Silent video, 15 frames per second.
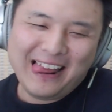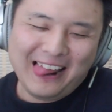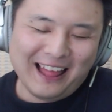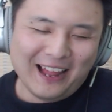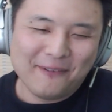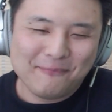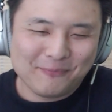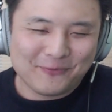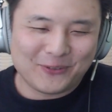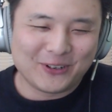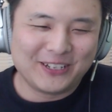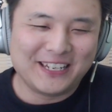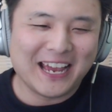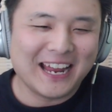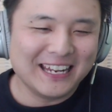I'm
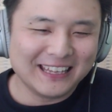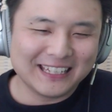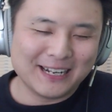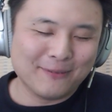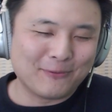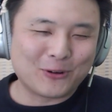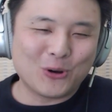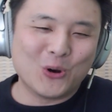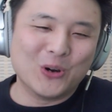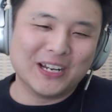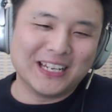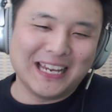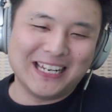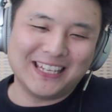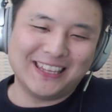forgetting that I'm
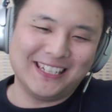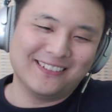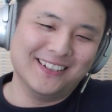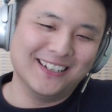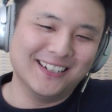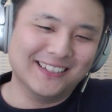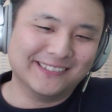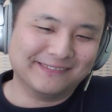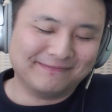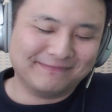recording anything right now.